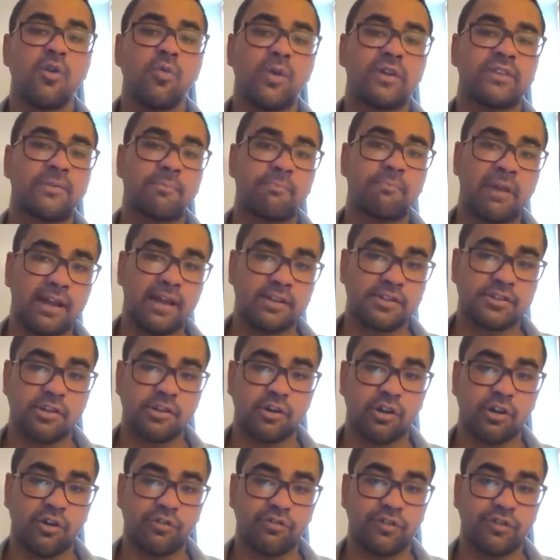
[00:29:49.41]
where the plan is
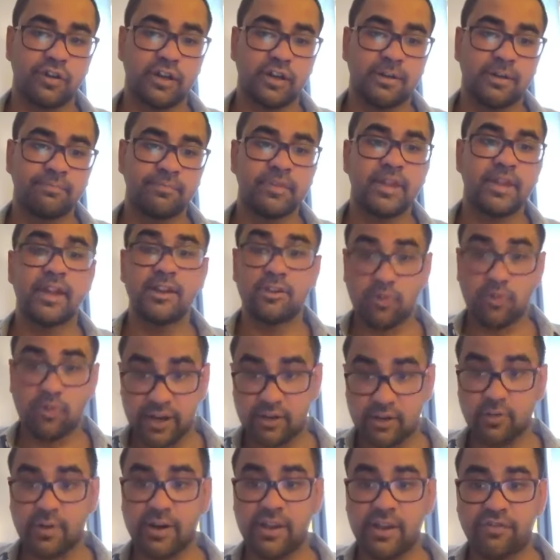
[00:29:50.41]
on offer in
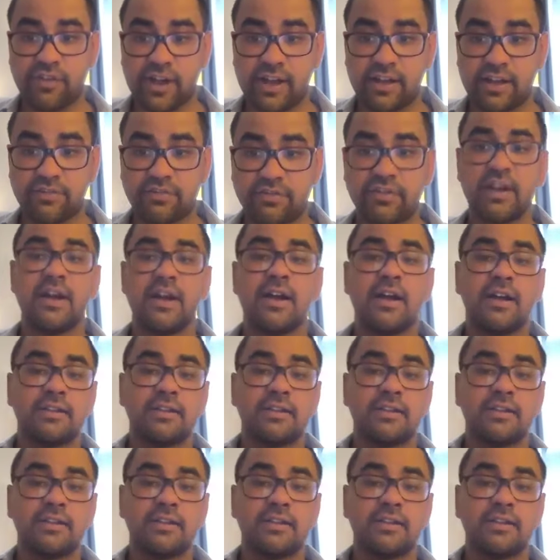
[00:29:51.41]
2025.